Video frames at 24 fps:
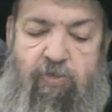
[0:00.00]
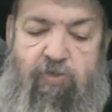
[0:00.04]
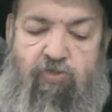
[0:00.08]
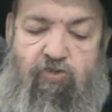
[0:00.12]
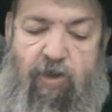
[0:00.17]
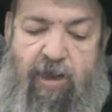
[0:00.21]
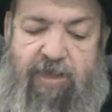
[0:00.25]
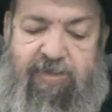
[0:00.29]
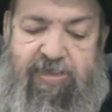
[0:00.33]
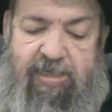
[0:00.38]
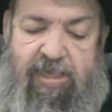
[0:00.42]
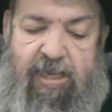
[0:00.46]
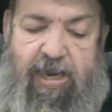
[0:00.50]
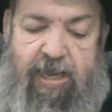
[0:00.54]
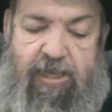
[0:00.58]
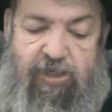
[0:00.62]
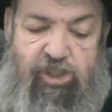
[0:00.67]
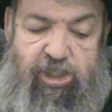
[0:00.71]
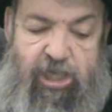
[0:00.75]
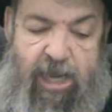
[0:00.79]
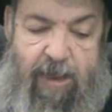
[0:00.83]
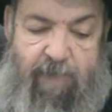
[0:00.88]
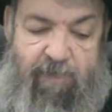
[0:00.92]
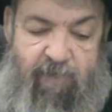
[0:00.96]
Trust in
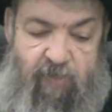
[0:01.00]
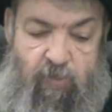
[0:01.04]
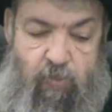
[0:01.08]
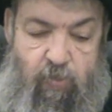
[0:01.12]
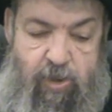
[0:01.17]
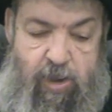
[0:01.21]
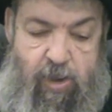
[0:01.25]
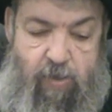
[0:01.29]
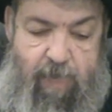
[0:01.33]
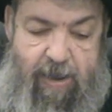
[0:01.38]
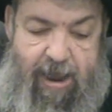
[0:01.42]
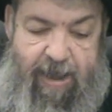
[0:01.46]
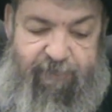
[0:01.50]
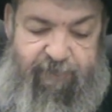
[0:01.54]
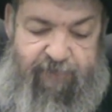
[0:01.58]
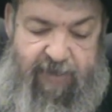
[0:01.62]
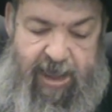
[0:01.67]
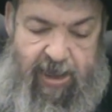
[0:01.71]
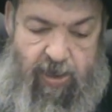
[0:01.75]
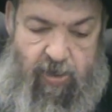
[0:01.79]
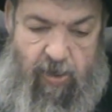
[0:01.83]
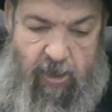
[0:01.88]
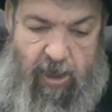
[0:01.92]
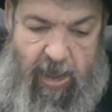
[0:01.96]
Hashem,
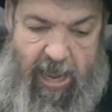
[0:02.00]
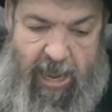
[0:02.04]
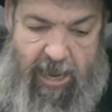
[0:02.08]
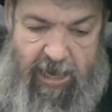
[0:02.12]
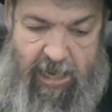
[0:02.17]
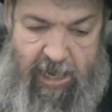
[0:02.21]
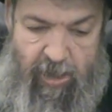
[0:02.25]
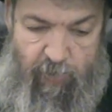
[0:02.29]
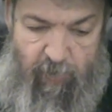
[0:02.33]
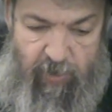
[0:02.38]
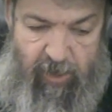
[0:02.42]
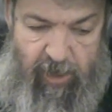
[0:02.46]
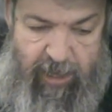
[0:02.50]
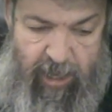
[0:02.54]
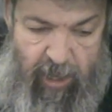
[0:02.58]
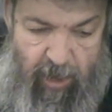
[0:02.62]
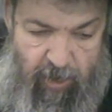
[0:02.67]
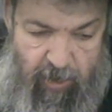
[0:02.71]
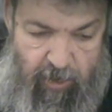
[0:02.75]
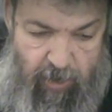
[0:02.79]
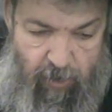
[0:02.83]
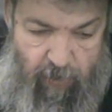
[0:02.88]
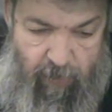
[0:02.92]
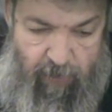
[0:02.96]
and He will
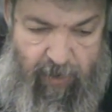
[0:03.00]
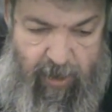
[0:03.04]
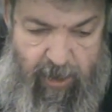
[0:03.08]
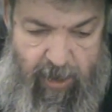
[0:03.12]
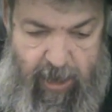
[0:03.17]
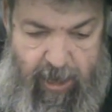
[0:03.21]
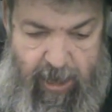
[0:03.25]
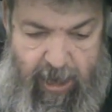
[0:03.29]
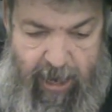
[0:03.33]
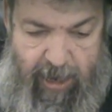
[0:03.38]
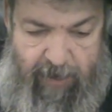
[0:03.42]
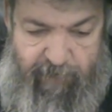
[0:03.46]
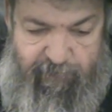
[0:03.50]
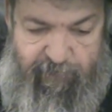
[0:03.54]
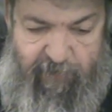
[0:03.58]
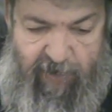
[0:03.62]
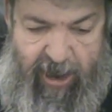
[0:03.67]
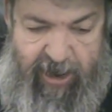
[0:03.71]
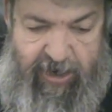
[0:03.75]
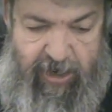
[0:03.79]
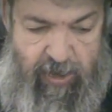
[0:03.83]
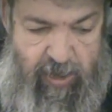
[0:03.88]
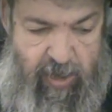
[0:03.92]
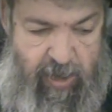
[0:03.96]
heal you. And
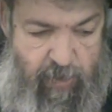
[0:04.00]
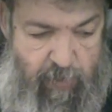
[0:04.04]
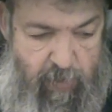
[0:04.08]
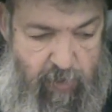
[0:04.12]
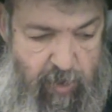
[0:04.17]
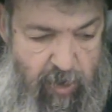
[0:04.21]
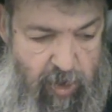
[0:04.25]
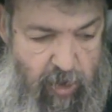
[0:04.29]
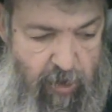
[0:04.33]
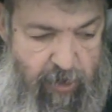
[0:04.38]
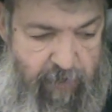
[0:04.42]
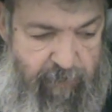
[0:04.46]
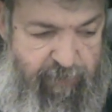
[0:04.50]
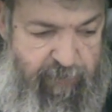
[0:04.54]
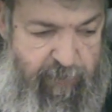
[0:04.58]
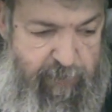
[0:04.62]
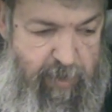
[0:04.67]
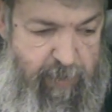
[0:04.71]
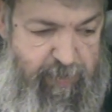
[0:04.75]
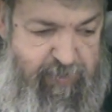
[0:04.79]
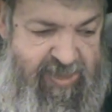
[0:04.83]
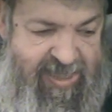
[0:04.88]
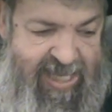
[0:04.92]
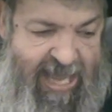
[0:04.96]
finally, we learn
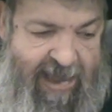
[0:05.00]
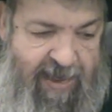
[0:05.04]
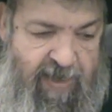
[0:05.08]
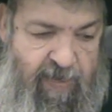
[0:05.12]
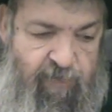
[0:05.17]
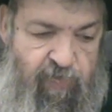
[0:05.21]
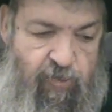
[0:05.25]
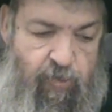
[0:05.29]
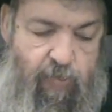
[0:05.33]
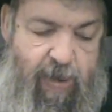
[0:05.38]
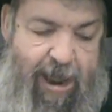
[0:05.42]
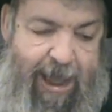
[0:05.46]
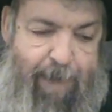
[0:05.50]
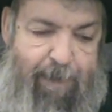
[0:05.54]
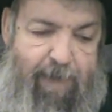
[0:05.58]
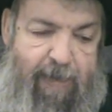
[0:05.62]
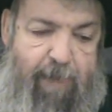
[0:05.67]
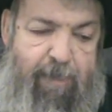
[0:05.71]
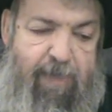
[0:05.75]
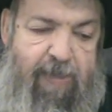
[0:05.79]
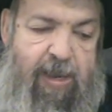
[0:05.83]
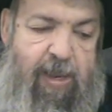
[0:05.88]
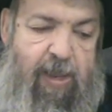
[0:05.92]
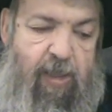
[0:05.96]
from the Psak of the
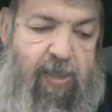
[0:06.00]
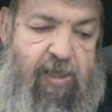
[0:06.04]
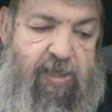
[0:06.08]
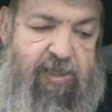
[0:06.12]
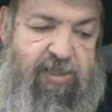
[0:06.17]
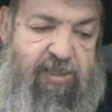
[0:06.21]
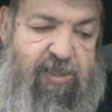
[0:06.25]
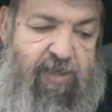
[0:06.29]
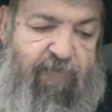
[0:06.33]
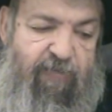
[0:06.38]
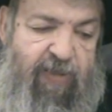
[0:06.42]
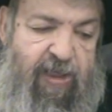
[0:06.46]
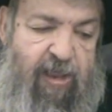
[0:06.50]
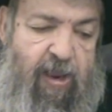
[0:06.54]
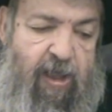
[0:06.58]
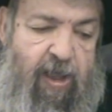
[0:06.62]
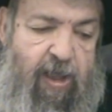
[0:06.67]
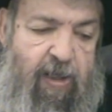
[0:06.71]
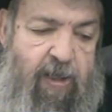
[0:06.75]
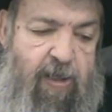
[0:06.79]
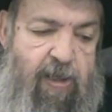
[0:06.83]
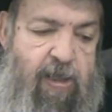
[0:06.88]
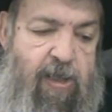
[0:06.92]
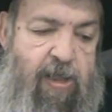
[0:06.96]
Rambam in Hilchas
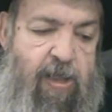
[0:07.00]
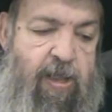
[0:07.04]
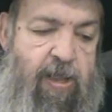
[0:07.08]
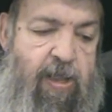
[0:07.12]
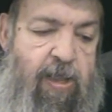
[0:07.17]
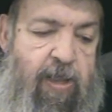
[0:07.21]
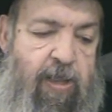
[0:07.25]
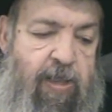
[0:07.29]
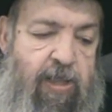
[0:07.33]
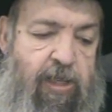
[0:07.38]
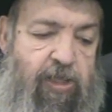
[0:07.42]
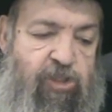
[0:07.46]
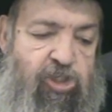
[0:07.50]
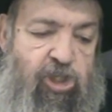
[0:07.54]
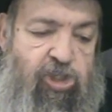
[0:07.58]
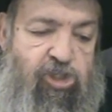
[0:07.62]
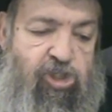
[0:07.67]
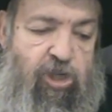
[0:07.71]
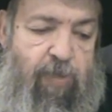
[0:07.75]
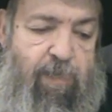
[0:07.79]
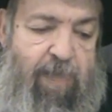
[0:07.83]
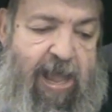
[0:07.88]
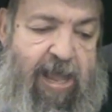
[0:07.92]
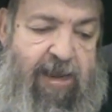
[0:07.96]
Tefillah
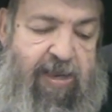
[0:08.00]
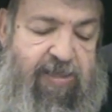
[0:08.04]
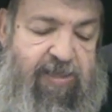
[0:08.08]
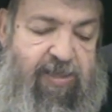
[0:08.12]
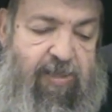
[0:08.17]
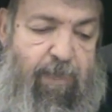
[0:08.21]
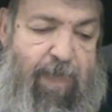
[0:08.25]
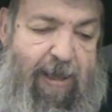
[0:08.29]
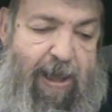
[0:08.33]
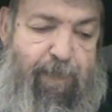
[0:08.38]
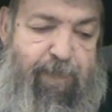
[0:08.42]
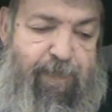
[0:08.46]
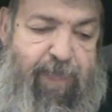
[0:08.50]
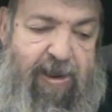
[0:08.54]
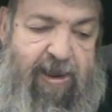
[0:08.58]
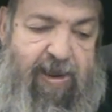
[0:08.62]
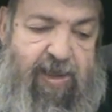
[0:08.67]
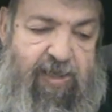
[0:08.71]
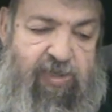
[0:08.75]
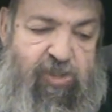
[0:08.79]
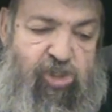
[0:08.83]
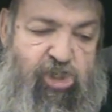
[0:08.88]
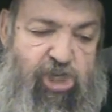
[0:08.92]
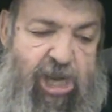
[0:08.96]
Kishishemeh, this is about
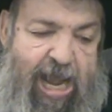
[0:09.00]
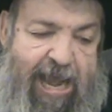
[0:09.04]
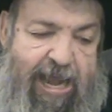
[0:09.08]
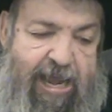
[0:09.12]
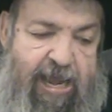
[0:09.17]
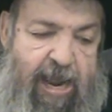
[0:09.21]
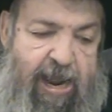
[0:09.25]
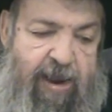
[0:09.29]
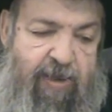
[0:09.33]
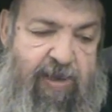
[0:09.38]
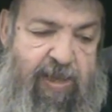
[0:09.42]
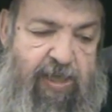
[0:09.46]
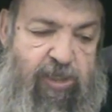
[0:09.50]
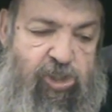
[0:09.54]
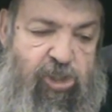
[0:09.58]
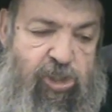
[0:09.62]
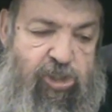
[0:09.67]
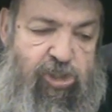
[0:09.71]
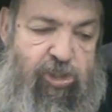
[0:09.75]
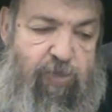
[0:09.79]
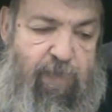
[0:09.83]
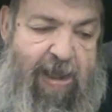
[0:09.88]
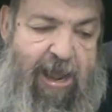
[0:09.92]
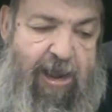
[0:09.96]
Birchas Shachar,
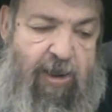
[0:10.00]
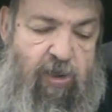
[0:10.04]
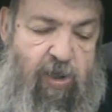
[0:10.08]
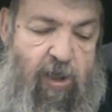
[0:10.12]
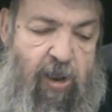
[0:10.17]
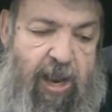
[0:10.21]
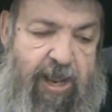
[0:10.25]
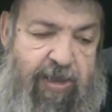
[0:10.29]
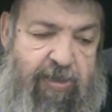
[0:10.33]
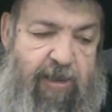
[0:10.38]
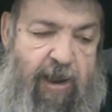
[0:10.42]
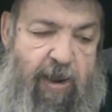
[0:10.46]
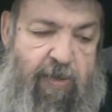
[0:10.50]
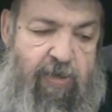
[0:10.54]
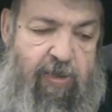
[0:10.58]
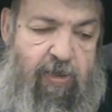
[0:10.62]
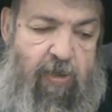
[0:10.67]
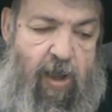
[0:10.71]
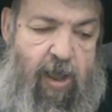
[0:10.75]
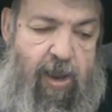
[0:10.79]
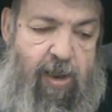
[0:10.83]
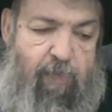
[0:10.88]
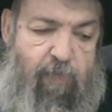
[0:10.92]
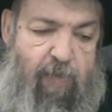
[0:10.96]
Kishishemeh Kol
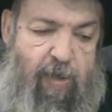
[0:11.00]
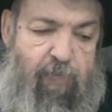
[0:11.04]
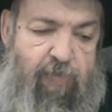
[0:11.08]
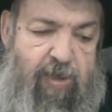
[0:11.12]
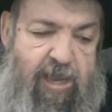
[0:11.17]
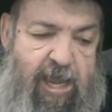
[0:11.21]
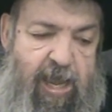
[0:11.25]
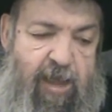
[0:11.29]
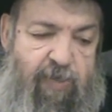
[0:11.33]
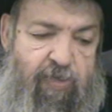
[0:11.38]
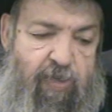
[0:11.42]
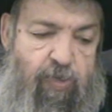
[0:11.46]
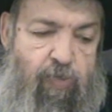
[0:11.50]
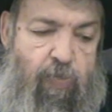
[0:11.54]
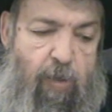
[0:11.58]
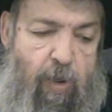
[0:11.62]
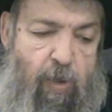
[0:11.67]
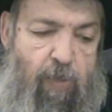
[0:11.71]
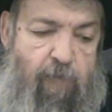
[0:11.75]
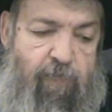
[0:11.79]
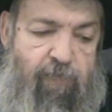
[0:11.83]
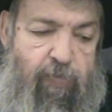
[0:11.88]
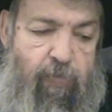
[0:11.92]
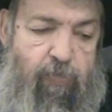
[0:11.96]
Atar when we hear the
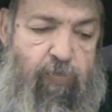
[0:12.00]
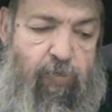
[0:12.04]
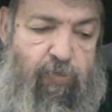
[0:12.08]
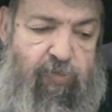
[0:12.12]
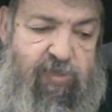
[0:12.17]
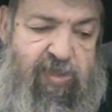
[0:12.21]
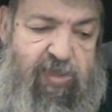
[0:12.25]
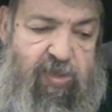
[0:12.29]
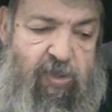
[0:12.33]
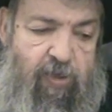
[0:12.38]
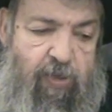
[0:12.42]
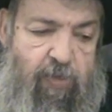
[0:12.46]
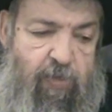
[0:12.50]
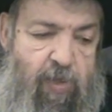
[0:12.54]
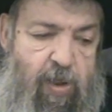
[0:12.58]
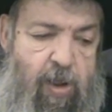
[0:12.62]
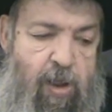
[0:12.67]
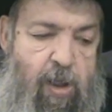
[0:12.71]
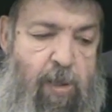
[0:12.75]
crow of the rooster,